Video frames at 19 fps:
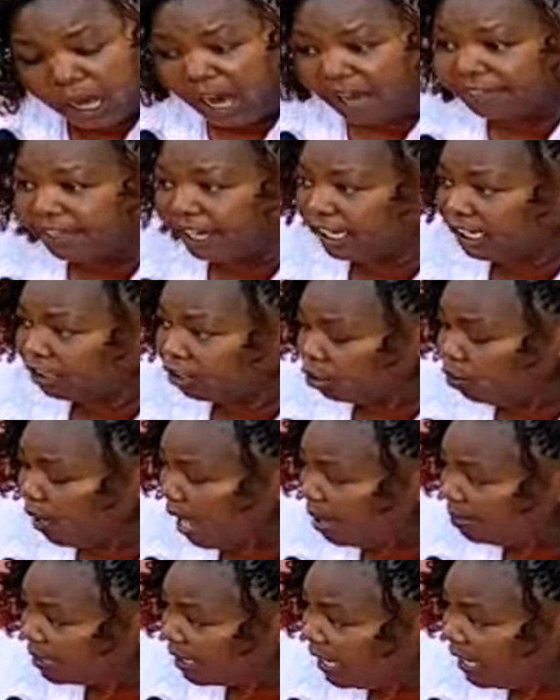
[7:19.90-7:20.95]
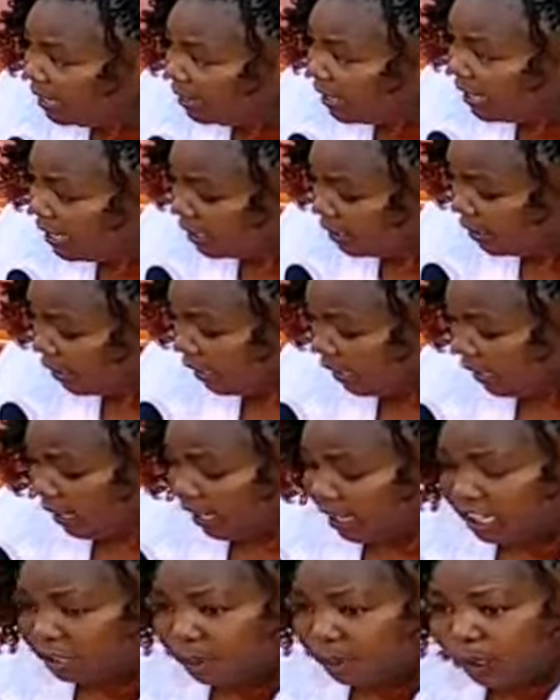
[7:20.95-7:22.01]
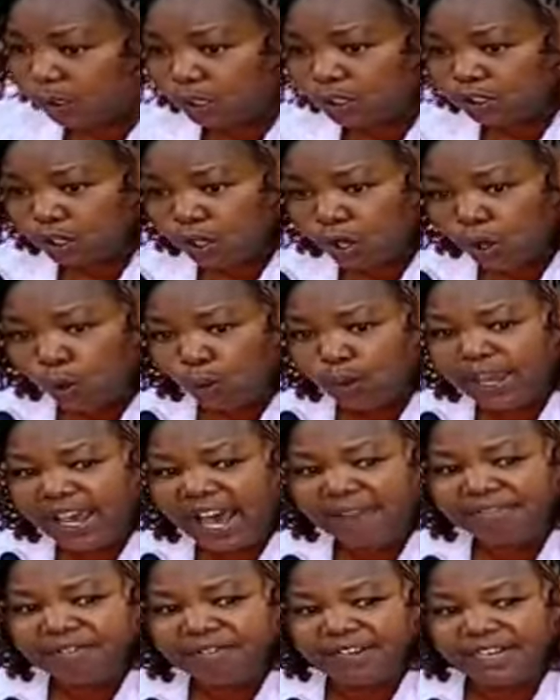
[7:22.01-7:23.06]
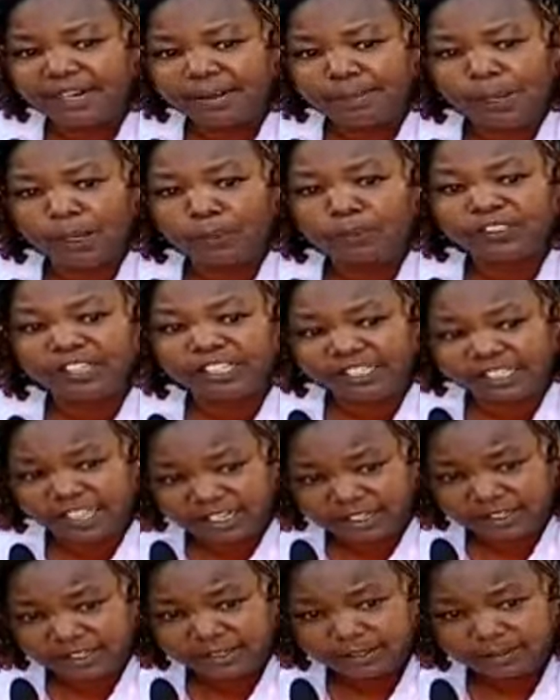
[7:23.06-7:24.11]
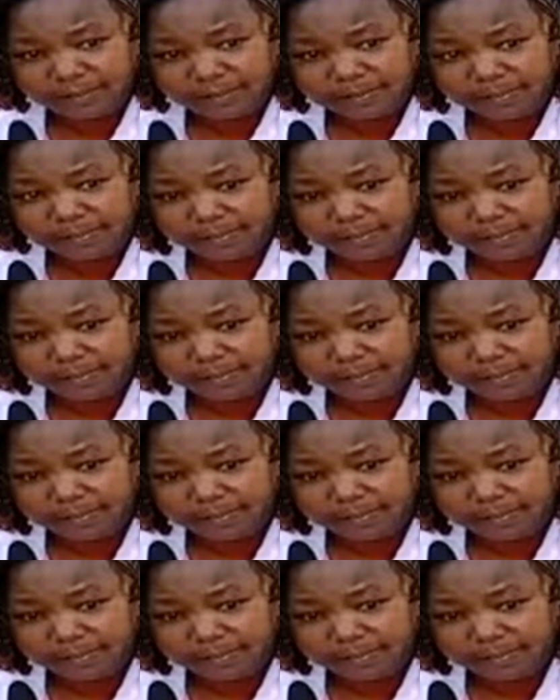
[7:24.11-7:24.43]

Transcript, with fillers: And the reason why I'm saying this is because we have even a number of teachers